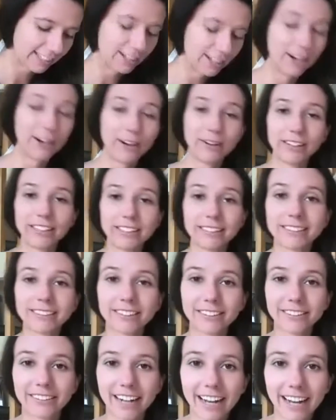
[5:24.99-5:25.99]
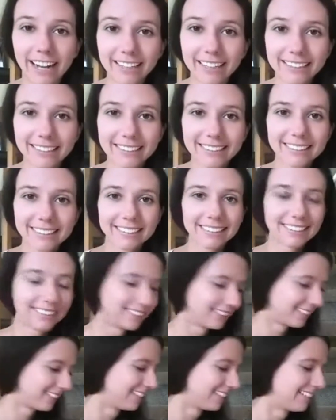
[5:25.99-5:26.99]
No is correct.
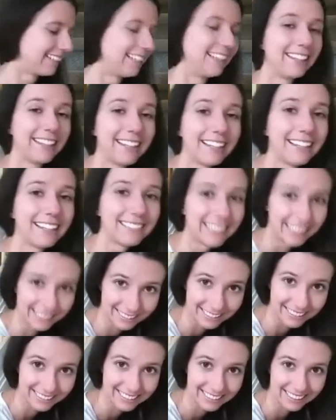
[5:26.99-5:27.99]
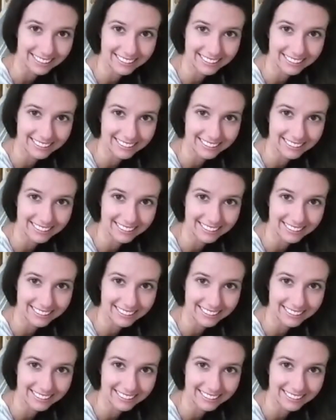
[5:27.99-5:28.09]
And then yes.